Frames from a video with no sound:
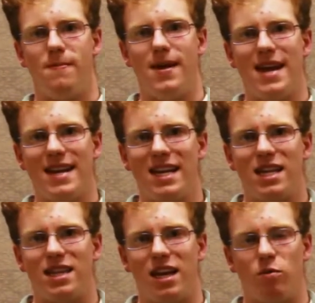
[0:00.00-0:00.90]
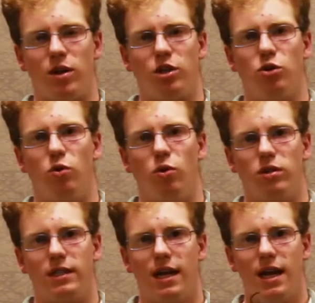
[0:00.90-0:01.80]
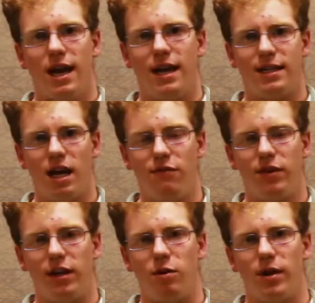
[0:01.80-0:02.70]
anything with tools, and definitely